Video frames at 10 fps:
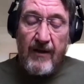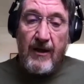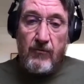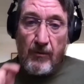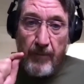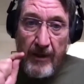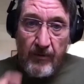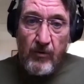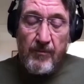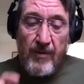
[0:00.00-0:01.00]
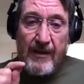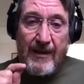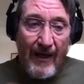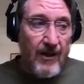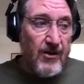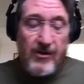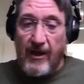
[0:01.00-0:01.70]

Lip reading: that the people were being necklaced